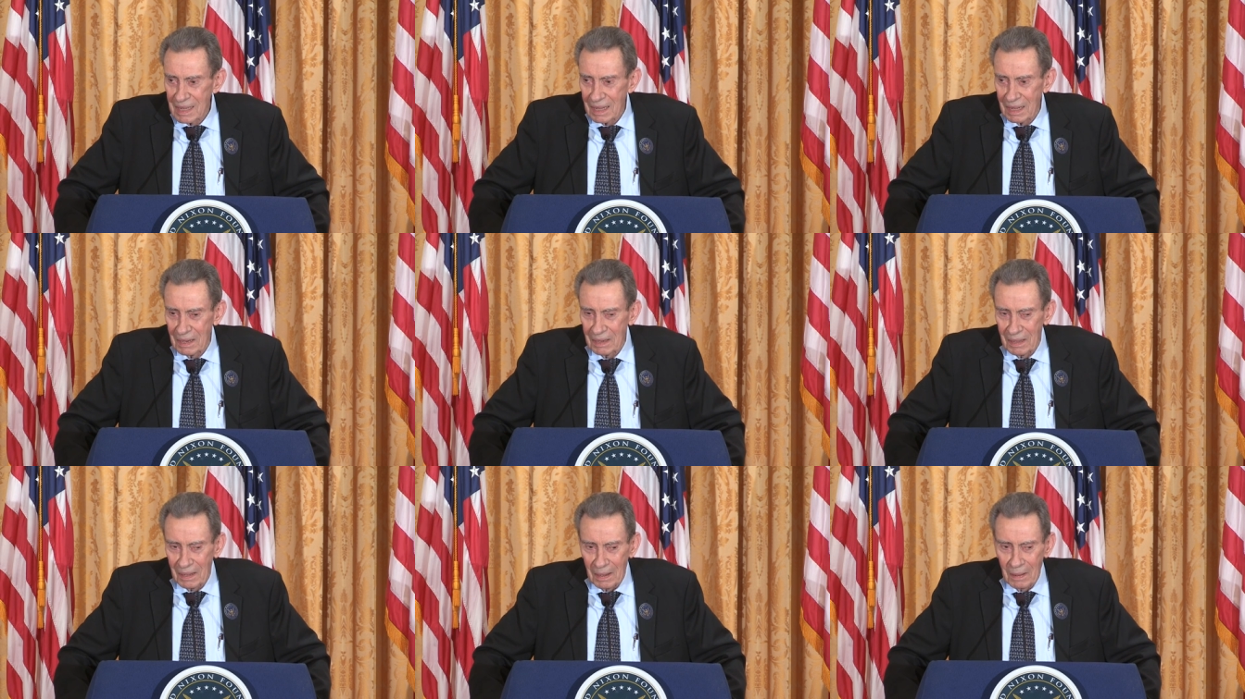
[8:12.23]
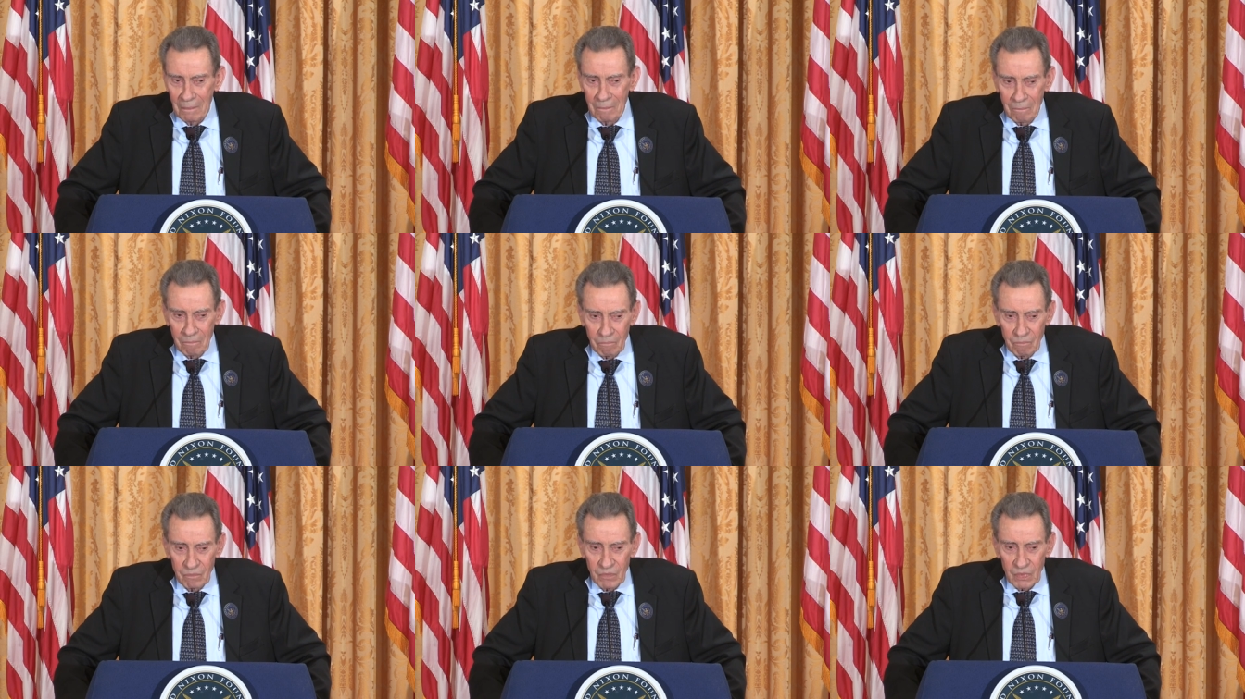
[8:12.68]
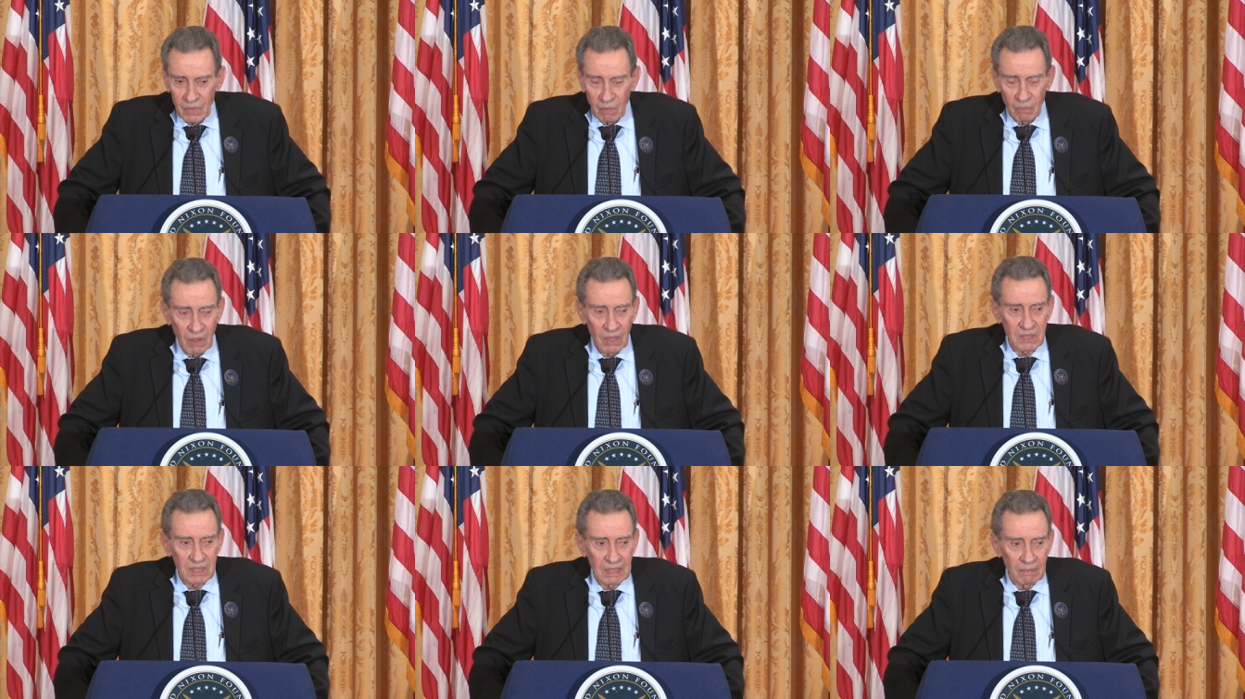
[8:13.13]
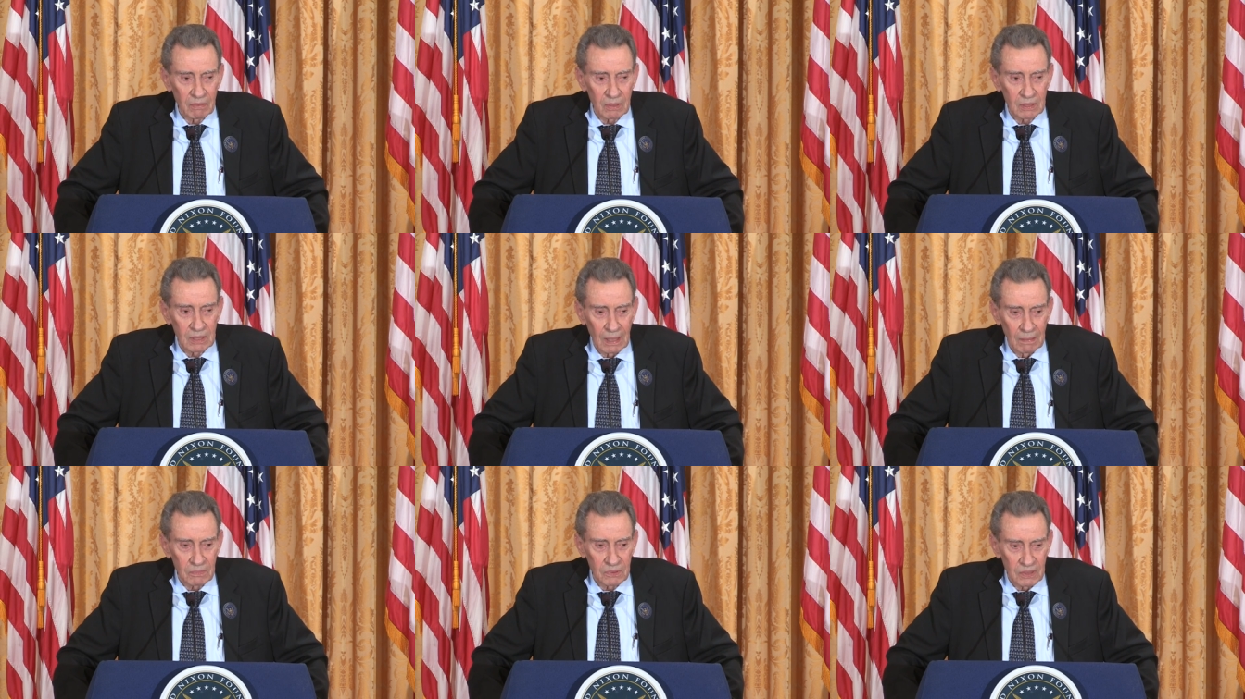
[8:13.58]
and uh, the rest of
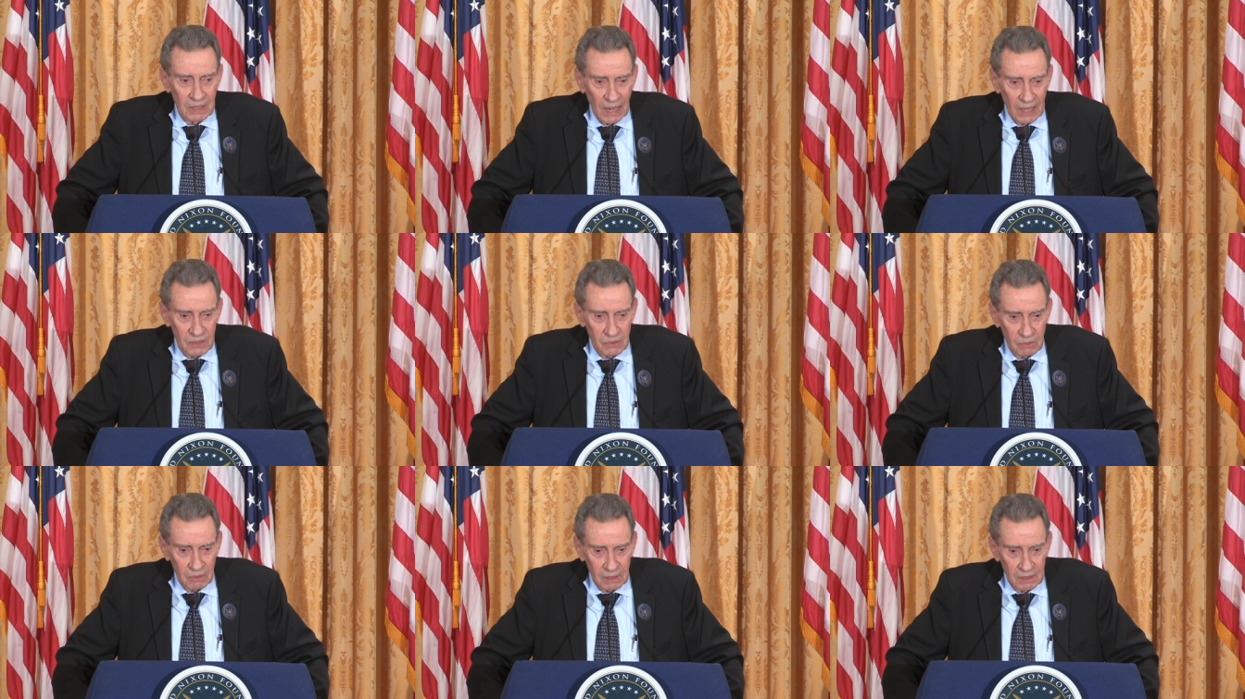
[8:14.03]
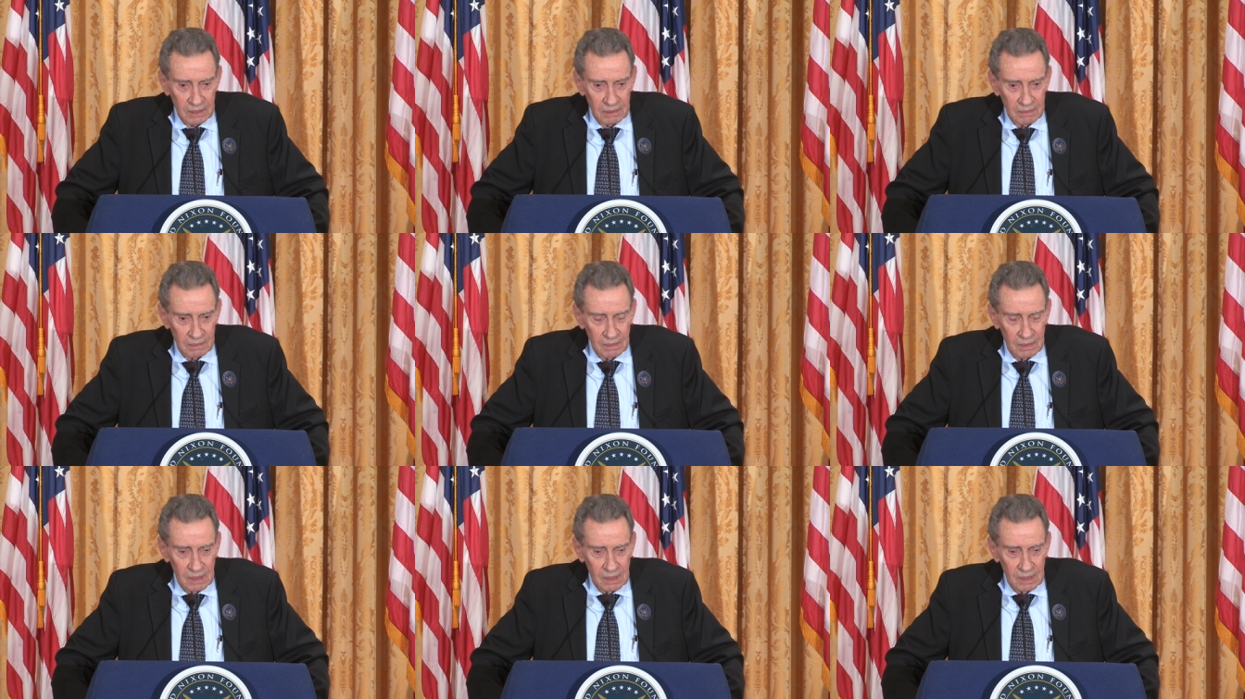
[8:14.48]
it comes naturally.